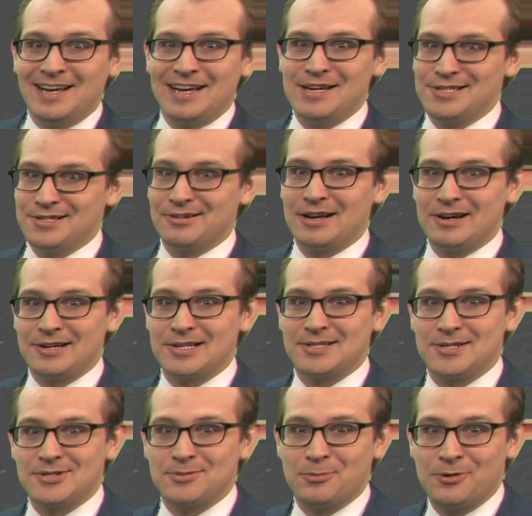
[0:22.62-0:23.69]
eastern areas
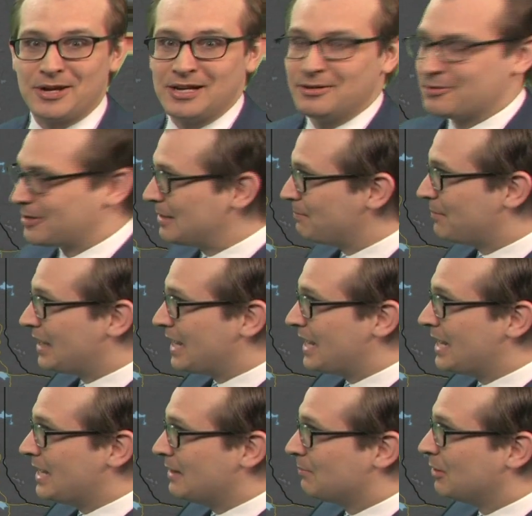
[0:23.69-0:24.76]
this morning. Green
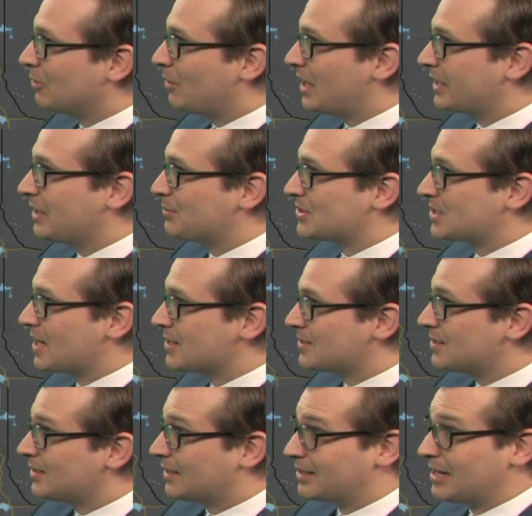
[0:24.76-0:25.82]
Bay, Milwaukee,
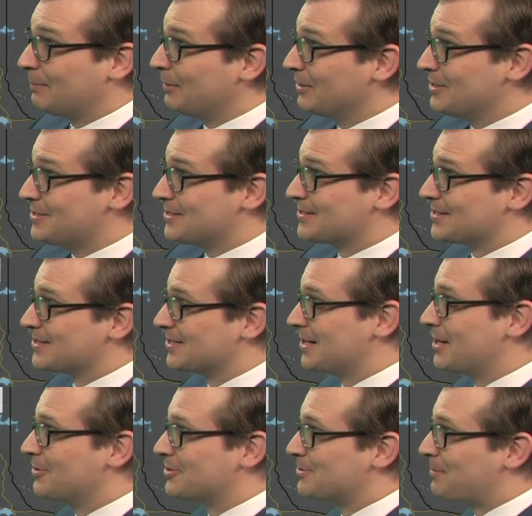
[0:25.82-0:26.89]
Wisconsin, a couple inches of
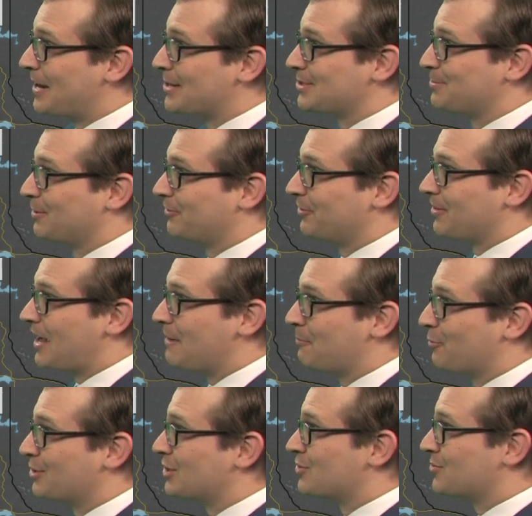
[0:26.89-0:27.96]
snow is possible for that
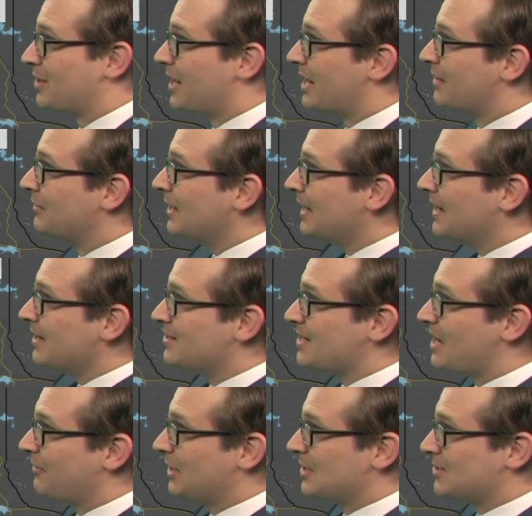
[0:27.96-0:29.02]
morning drive.
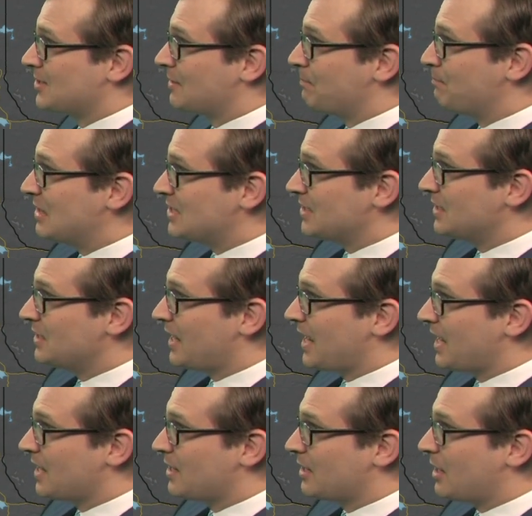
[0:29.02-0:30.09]
Diving into the Mitten
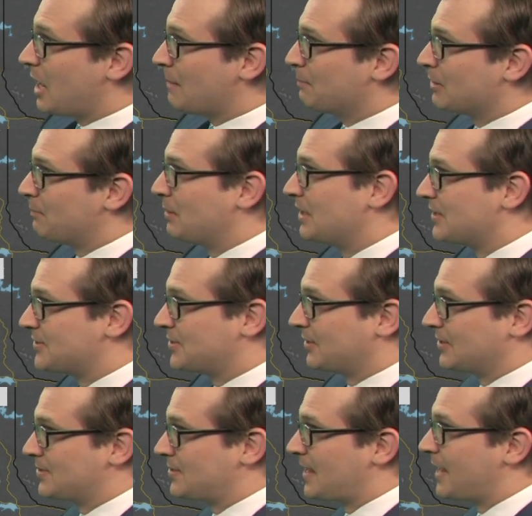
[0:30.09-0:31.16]
and Upper
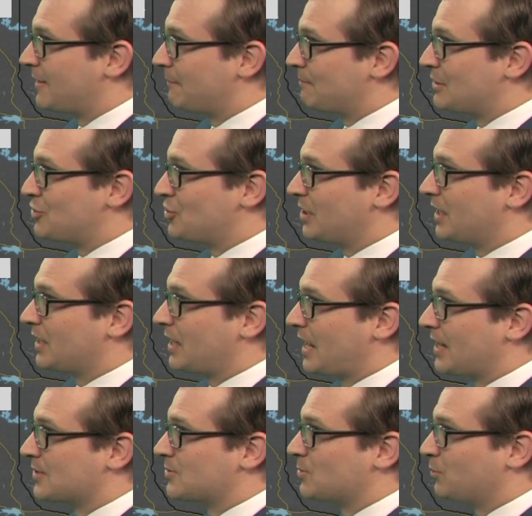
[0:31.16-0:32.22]
Peninsula side of Michigan
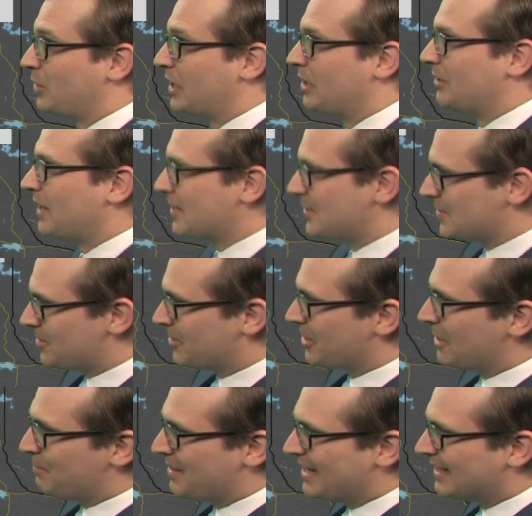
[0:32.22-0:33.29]
as well. Not stirring
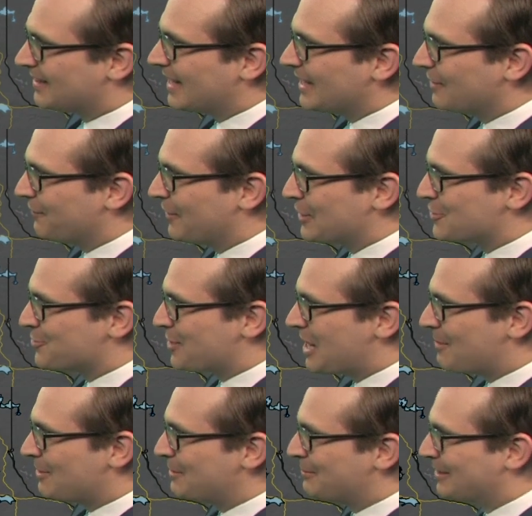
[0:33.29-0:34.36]
up any lake effect
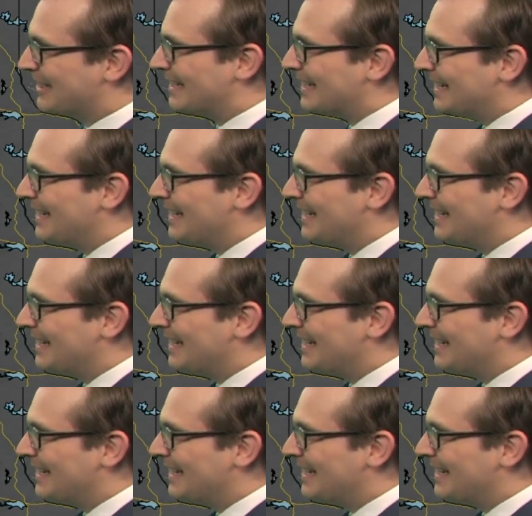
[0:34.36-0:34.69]
drama, but